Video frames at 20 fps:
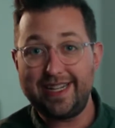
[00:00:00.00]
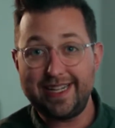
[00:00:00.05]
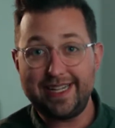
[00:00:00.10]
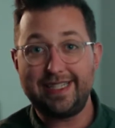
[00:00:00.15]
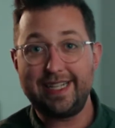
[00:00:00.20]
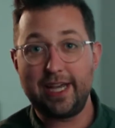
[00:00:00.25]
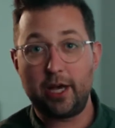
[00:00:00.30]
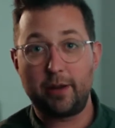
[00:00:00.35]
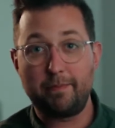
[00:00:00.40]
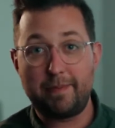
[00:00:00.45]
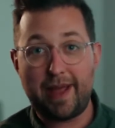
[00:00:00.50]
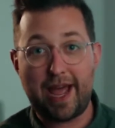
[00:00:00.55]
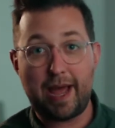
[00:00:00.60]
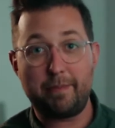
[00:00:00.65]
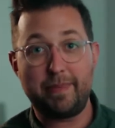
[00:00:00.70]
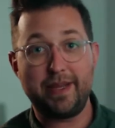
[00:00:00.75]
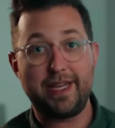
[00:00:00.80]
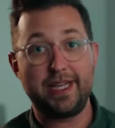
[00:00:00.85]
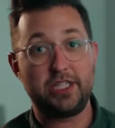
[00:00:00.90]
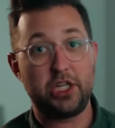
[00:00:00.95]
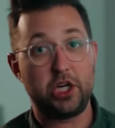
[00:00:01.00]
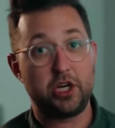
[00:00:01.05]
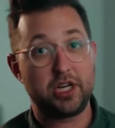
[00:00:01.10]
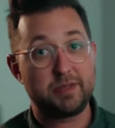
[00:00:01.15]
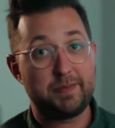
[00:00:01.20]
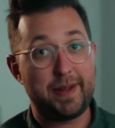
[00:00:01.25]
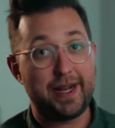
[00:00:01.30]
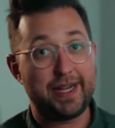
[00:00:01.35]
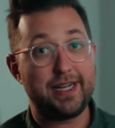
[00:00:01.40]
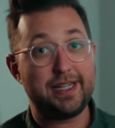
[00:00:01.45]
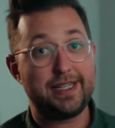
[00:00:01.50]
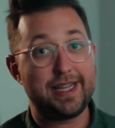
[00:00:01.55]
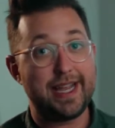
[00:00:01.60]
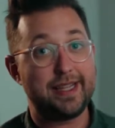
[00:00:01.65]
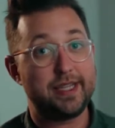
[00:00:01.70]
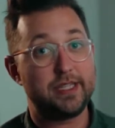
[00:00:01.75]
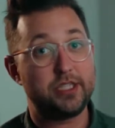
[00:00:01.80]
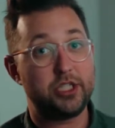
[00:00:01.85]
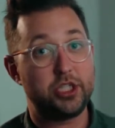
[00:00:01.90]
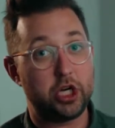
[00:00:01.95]
a detailed map because you're expected to
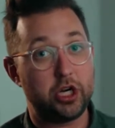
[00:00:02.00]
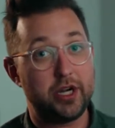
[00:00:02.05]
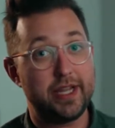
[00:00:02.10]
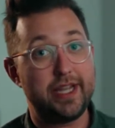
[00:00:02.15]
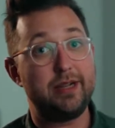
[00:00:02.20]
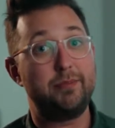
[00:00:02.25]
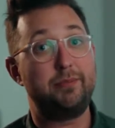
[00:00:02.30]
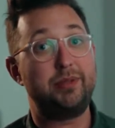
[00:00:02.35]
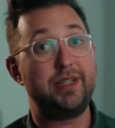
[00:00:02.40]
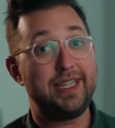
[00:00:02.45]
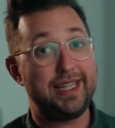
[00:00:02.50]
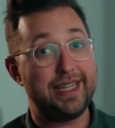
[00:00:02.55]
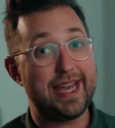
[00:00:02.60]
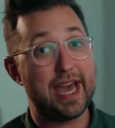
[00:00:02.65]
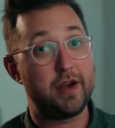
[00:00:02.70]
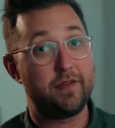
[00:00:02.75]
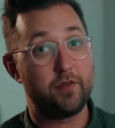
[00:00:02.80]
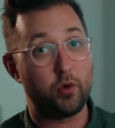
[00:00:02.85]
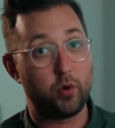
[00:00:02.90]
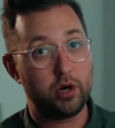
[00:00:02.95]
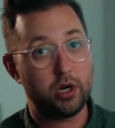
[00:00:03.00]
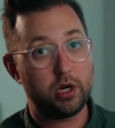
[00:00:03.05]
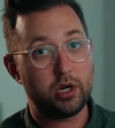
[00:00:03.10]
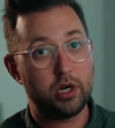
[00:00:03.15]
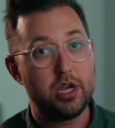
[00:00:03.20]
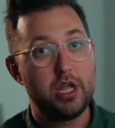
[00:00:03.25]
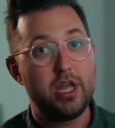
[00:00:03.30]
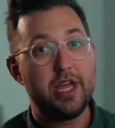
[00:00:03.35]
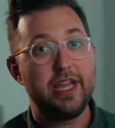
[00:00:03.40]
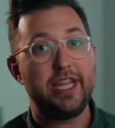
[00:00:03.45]
take this journey completely out of order.